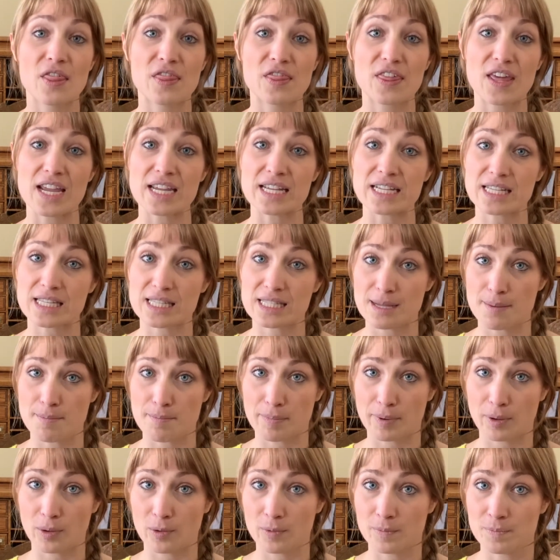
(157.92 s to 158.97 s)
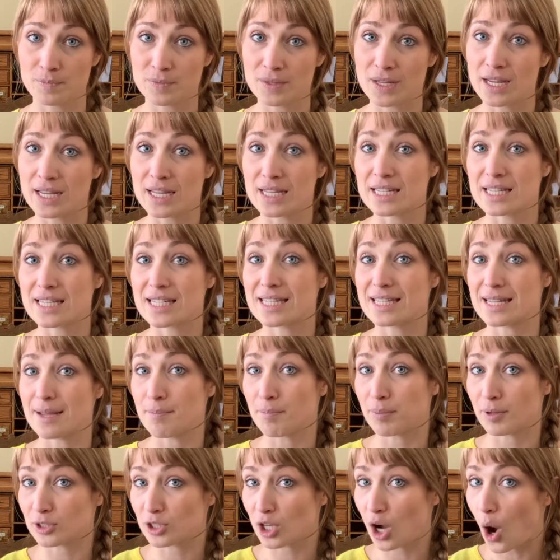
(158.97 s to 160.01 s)
think simple.
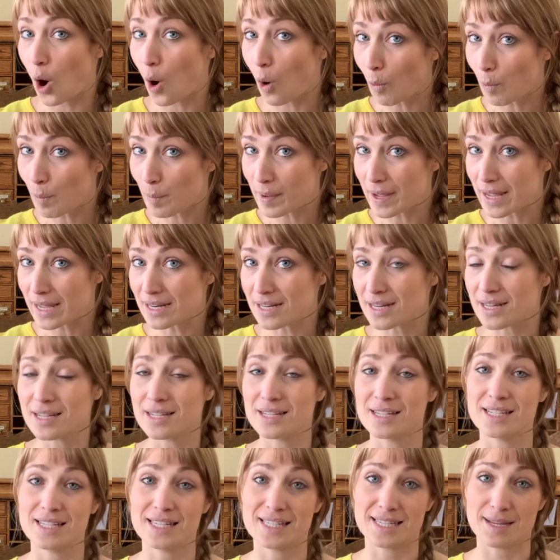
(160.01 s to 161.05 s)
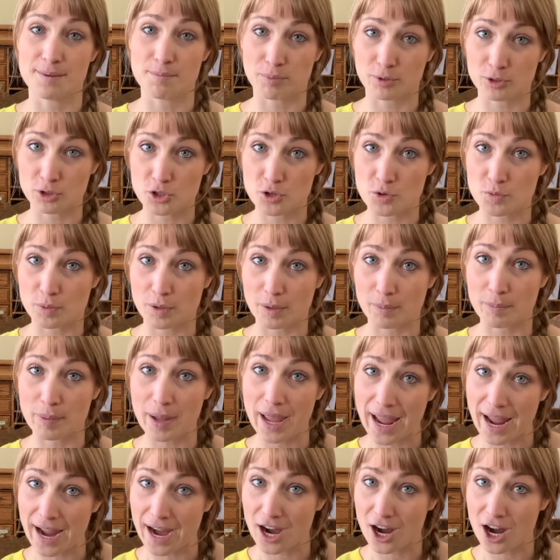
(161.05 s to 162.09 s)
Simple to open, simple to
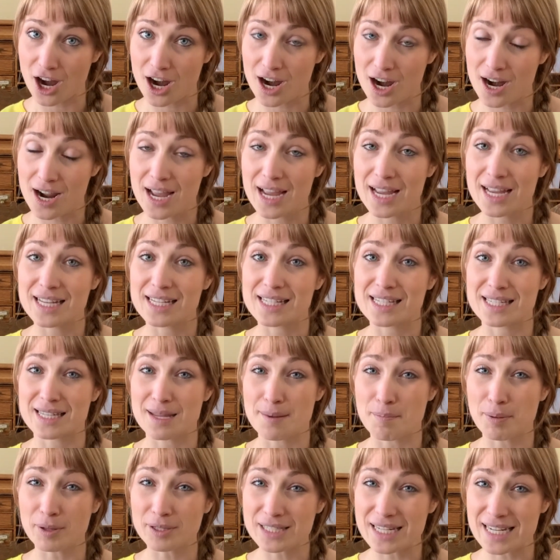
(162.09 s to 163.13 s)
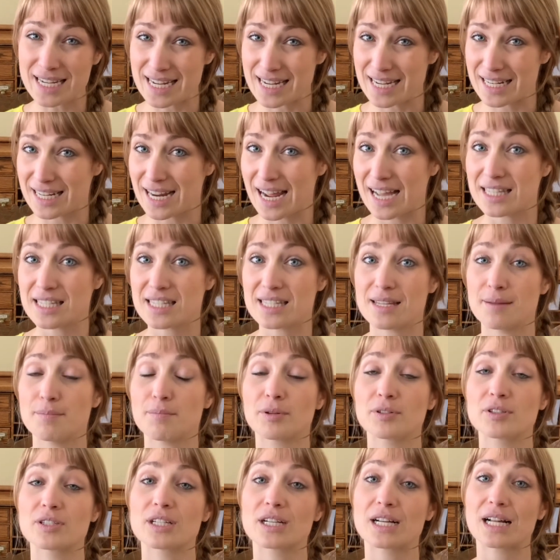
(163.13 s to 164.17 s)
prepare, simple to eat, and
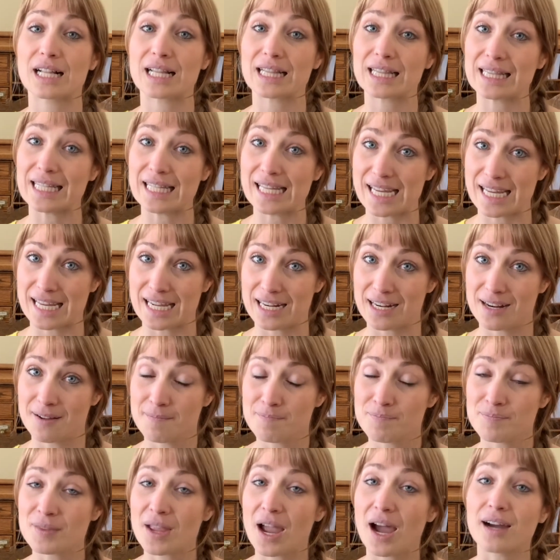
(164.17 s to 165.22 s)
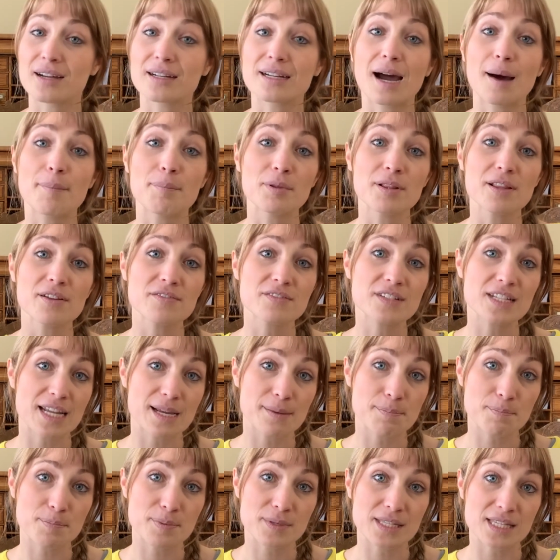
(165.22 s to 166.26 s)
simple to clean. A couple of
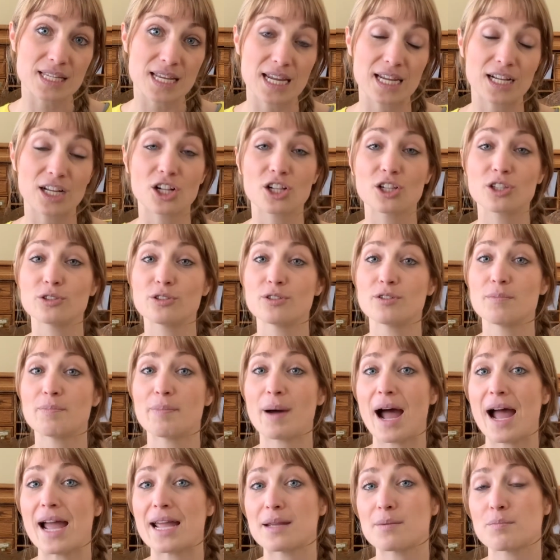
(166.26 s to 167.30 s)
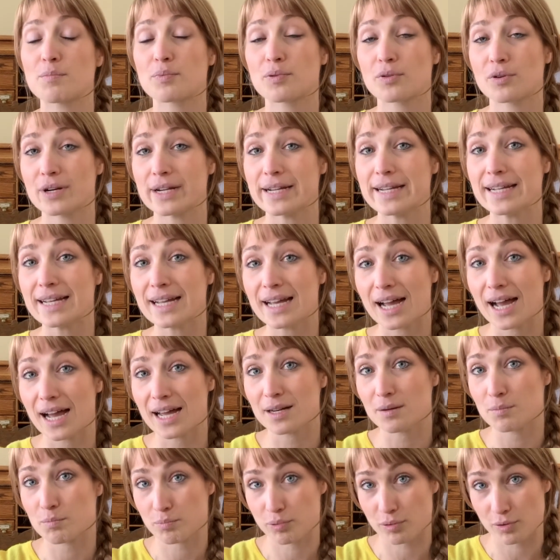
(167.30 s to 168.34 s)
tips include buying pre-cut
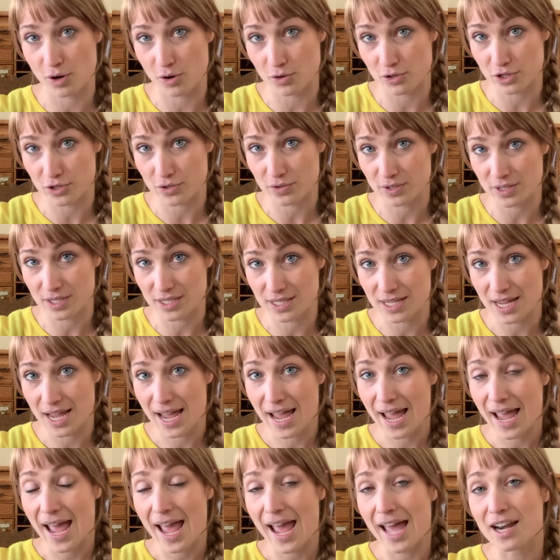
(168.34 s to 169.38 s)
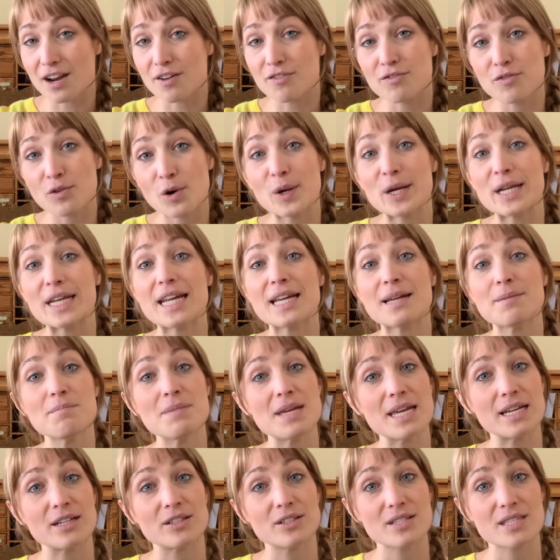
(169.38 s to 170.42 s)
produce and avoiding
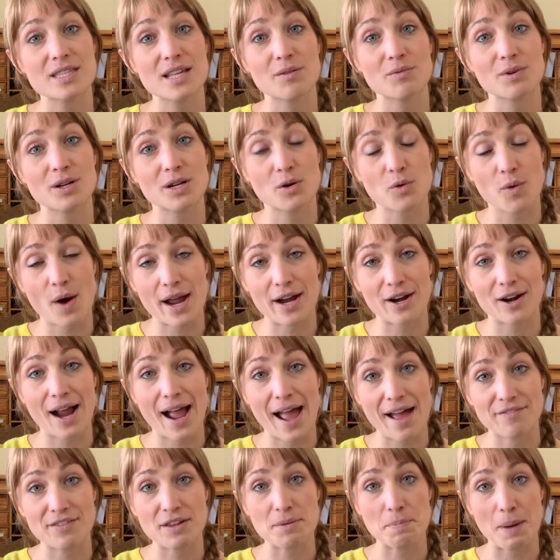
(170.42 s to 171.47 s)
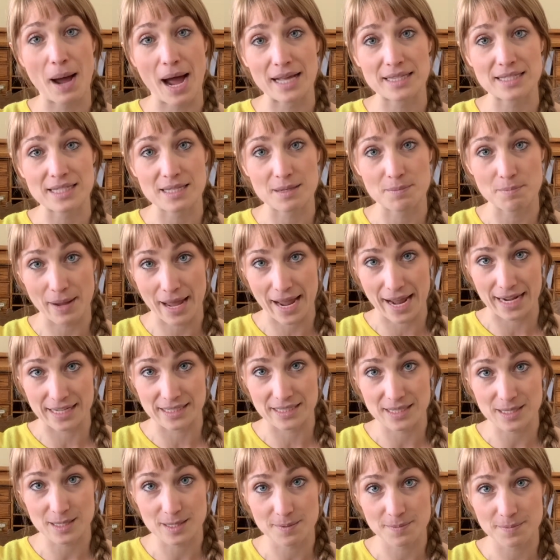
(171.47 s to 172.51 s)
meals that require heavy pots and
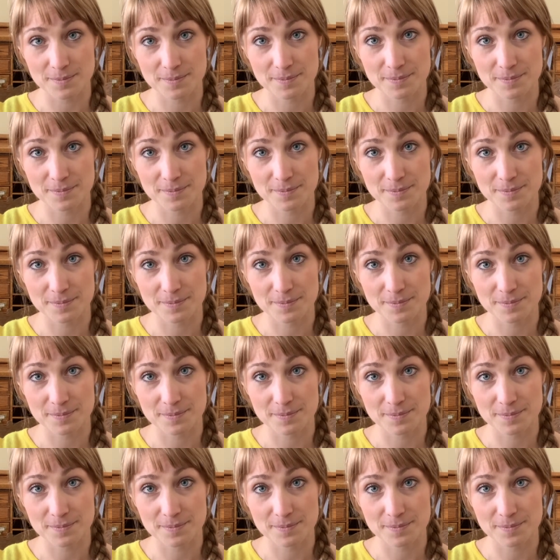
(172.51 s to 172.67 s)
pans.